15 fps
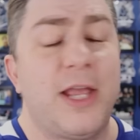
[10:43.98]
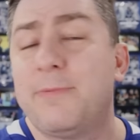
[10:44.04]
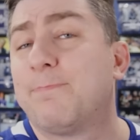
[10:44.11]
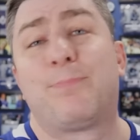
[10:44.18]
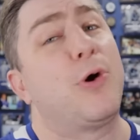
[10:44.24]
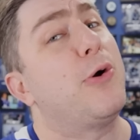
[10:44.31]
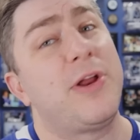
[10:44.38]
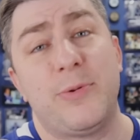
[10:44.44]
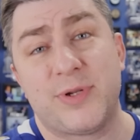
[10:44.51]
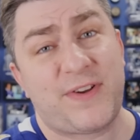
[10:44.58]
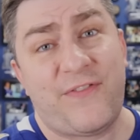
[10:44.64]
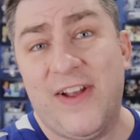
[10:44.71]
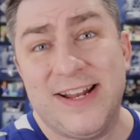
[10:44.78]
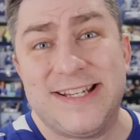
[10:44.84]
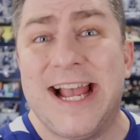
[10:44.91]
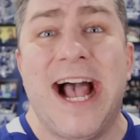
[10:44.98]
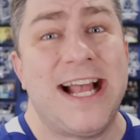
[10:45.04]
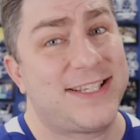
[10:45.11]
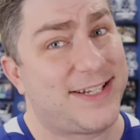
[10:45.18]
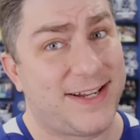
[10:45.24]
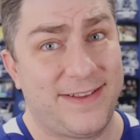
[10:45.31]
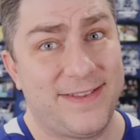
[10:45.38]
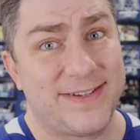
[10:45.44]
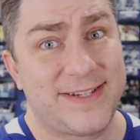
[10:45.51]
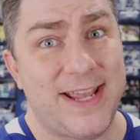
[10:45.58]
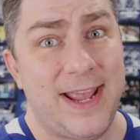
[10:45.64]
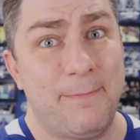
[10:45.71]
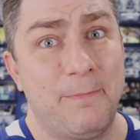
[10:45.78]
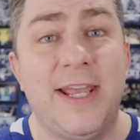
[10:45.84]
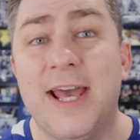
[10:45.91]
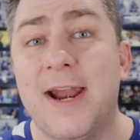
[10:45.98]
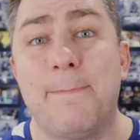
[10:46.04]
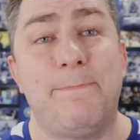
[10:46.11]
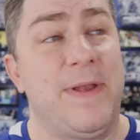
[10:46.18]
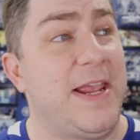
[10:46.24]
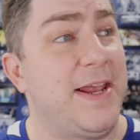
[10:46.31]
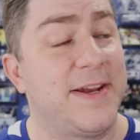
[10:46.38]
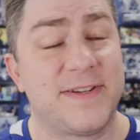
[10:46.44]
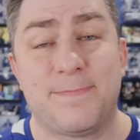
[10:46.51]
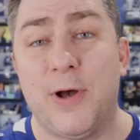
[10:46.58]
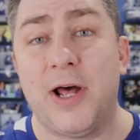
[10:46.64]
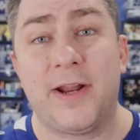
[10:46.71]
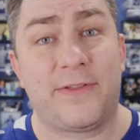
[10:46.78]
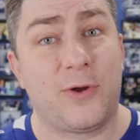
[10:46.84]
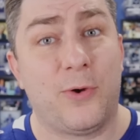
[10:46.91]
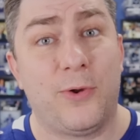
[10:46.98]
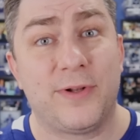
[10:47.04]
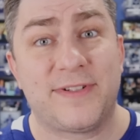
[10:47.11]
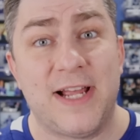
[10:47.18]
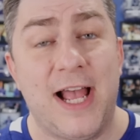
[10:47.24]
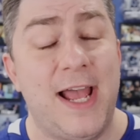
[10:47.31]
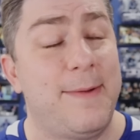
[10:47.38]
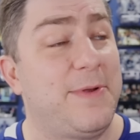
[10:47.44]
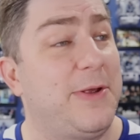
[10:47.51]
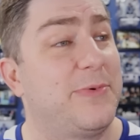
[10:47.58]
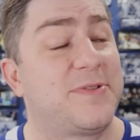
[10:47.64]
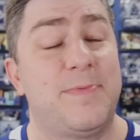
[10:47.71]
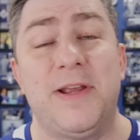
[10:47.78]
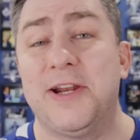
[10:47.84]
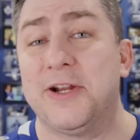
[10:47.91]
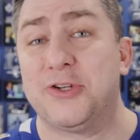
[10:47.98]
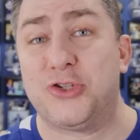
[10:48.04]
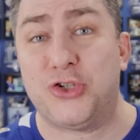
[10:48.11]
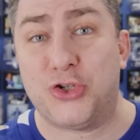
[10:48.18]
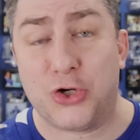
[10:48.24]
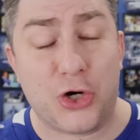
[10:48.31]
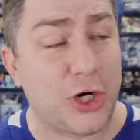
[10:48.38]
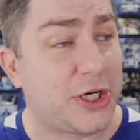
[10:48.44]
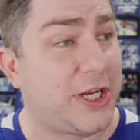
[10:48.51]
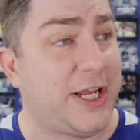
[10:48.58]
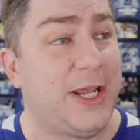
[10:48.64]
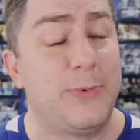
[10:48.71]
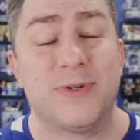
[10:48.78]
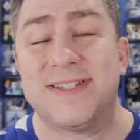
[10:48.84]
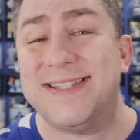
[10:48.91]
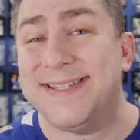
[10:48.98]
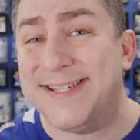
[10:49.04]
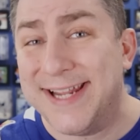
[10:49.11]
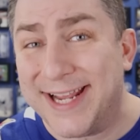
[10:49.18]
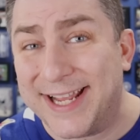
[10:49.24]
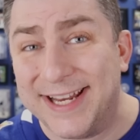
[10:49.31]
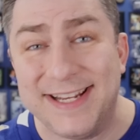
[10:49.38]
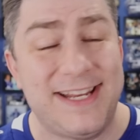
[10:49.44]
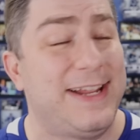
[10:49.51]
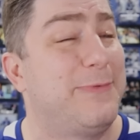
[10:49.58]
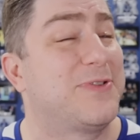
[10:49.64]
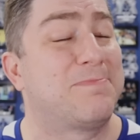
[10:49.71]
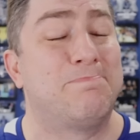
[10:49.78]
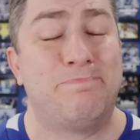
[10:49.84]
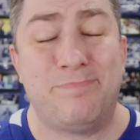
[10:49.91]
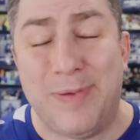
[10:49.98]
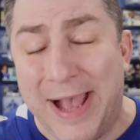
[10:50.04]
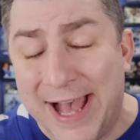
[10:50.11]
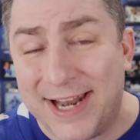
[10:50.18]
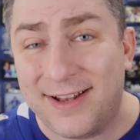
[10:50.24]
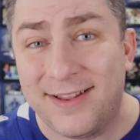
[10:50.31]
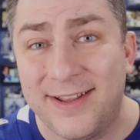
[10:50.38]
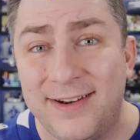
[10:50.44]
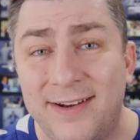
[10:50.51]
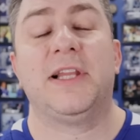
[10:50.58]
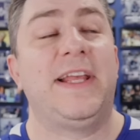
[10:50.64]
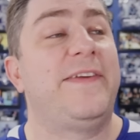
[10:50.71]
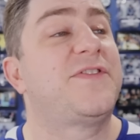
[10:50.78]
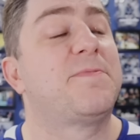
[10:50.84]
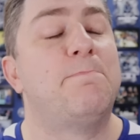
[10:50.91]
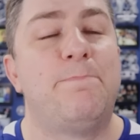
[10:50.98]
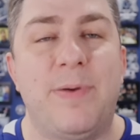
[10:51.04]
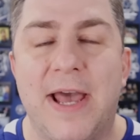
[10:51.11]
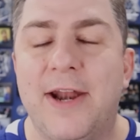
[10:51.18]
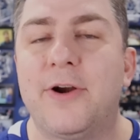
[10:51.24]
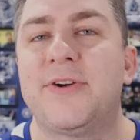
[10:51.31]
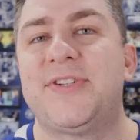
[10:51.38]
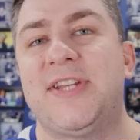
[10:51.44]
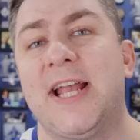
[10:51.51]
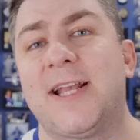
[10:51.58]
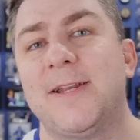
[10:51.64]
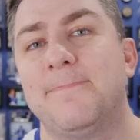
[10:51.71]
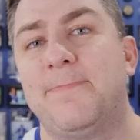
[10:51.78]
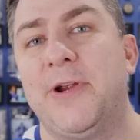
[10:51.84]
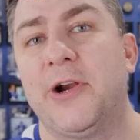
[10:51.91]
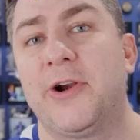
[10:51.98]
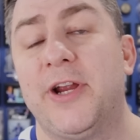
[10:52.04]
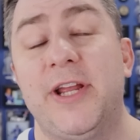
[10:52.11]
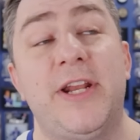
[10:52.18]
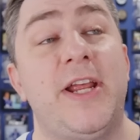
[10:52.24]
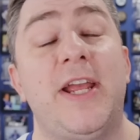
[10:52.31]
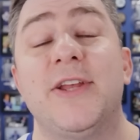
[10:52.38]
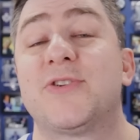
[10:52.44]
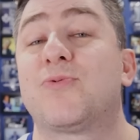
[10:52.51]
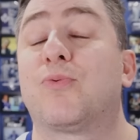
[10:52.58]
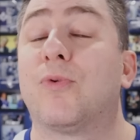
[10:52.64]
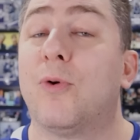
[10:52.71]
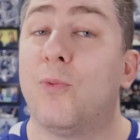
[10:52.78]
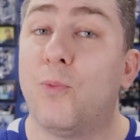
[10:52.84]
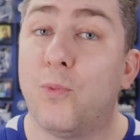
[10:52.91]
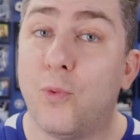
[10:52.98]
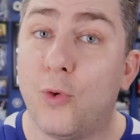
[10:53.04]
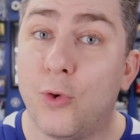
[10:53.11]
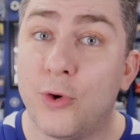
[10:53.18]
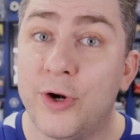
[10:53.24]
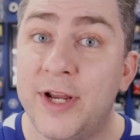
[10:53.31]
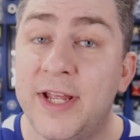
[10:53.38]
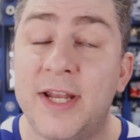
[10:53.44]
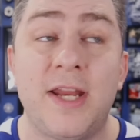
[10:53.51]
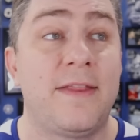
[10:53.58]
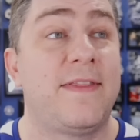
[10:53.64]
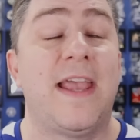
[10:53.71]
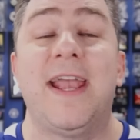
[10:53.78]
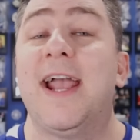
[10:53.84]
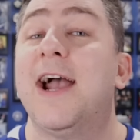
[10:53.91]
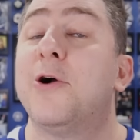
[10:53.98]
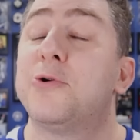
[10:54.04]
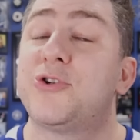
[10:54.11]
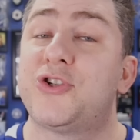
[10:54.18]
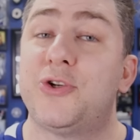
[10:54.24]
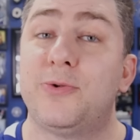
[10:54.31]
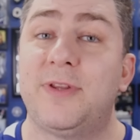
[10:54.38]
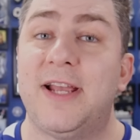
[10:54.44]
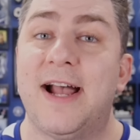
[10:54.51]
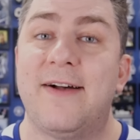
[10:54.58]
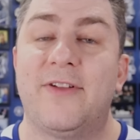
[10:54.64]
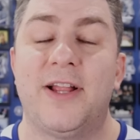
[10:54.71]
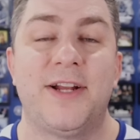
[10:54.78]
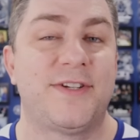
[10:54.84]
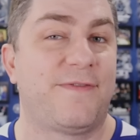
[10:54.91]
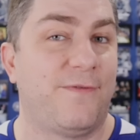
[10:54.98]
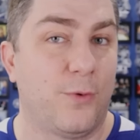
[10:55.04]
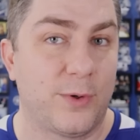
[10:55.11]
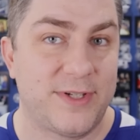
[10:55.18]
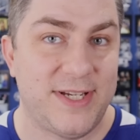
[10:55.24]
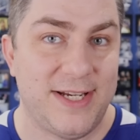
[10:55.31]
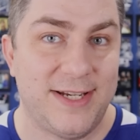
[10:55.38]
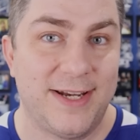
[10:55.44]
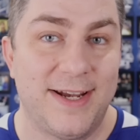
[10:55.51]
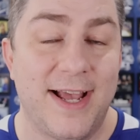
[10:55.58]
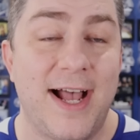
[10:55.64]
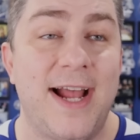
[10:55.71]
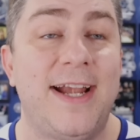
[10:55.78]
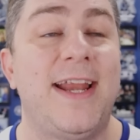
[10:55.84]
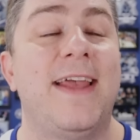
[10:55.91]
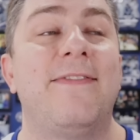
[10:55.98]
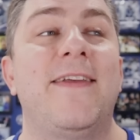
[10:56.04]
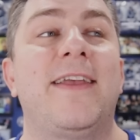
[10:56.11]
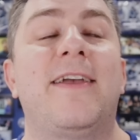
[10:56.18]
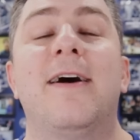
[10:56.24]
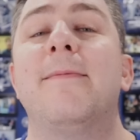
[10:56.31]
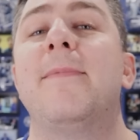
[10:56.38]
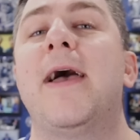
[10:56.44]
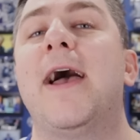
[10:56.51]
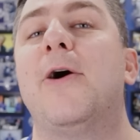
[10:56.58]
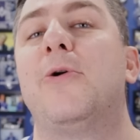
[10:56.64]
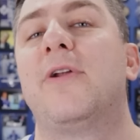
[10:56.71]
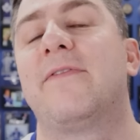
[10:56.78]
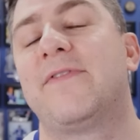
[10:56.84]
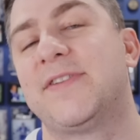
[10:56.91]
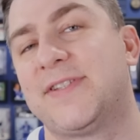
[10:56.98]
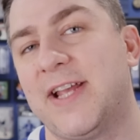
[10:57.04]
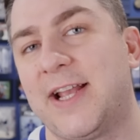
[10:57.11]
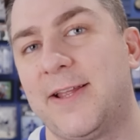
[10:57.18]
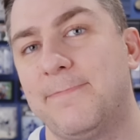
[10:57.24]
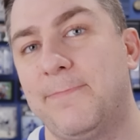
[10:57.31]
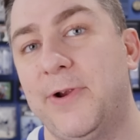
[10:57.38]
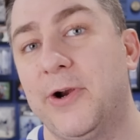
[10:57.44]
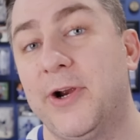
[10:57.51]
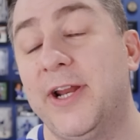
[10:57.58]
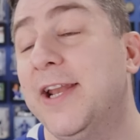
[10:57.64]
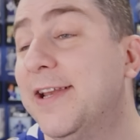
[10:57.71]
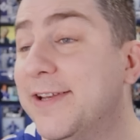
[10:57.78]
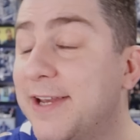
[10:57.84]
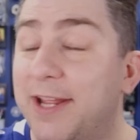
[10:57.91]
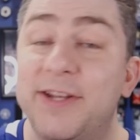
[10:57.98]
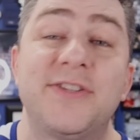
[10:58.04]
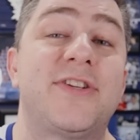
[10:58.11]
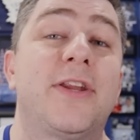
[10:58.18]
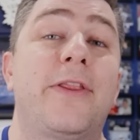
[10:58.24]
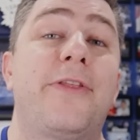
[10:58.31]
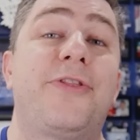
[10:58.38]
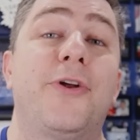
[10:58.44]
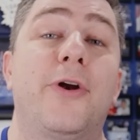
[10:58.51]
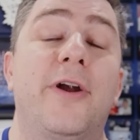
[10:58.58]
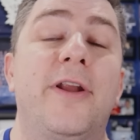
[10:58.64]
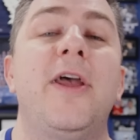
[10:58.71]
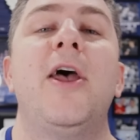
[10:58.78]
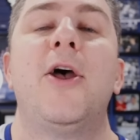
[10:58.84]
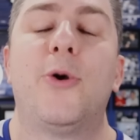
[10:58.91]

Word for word: It, Brodie was fantastic in this game. He had a bee in his bonnet the whole time. He was being a jerk. He was digging. He was battling. The Leafs' better second period is rewarded. They outshoot the Avalanche 14 to 9, and they come out of the second period and into the third